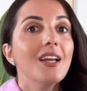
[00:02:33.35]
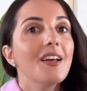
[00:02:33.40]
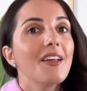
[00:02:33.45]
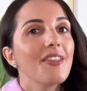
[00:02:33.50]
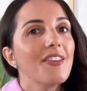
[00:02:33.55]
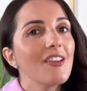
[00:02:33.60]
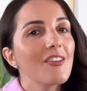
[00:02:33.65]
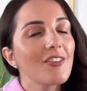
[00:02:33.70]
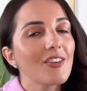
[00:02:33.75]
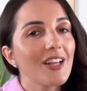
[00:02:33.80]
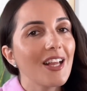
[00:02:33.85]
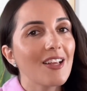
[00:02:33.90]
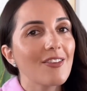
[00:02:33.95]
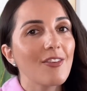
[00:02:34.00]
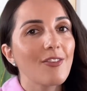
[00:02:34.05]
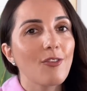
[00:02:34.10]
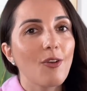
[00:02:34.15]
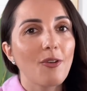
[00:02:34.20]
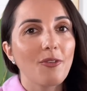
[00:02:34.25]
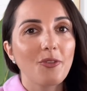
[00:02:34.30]
This class
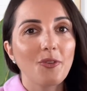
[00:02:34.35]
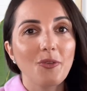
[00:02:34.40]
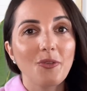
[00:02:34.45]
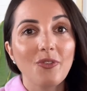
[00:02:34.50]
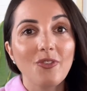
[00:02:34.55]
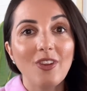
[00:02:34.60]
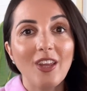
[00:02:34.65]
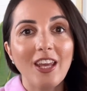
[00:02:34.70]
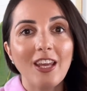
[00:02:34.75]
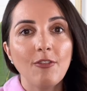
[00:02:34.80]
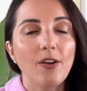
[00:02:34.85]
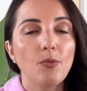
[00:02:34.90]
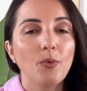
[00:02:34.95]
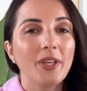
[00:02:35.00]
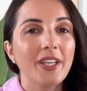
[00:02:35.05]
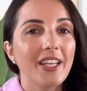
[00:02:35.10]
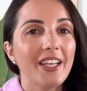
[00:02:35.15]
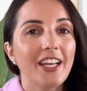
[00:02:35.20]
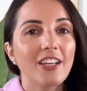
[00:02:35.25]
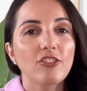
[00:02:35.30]
is also safe. We
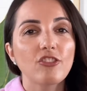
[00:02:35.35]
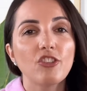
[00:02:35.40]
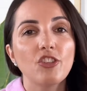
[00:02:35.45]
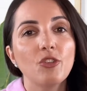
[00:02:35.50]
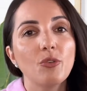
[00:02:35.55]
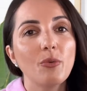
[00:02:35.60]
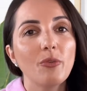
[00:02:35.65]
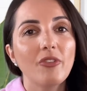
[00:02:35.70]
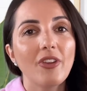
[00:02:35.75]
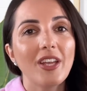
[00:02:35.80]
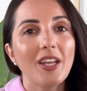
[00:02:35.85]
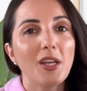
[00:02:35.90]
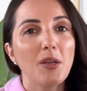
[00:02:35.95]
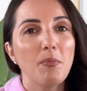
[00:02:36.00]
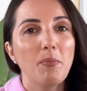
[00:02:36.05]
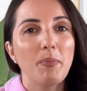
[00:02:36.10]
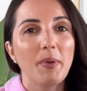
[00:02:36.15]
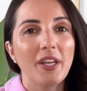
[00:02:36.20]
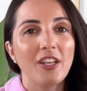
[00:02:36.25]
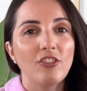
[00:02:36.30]
can actually use it in
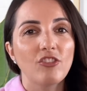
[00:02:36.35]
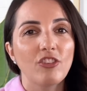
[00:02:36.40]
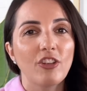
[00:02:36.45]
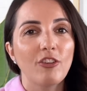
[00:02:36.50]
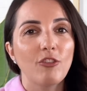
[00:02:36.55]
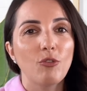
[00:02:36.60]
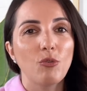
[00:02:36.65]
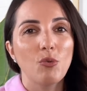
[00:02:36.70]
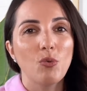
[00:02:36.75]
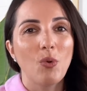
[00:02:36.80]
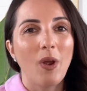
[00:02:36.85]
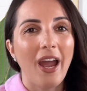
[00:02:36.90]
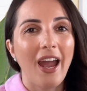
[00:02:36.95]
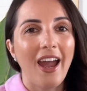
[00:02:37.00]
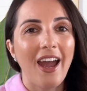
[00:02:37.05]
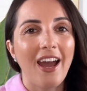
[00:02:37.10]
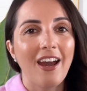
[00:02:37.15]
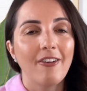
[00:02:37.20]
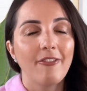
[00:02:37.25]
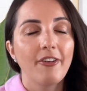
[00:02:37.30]
patients who
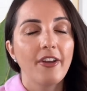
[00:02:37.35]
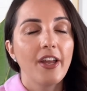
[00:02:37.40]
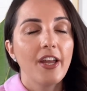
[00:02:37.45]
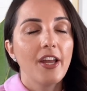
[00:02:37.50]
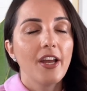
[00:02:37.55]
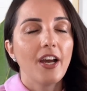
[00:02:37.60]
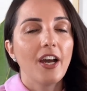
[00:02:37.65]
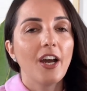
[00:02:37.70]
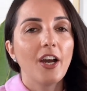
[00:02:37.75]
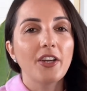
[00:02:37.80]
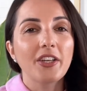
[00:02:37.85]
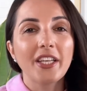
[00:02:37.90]
have uh,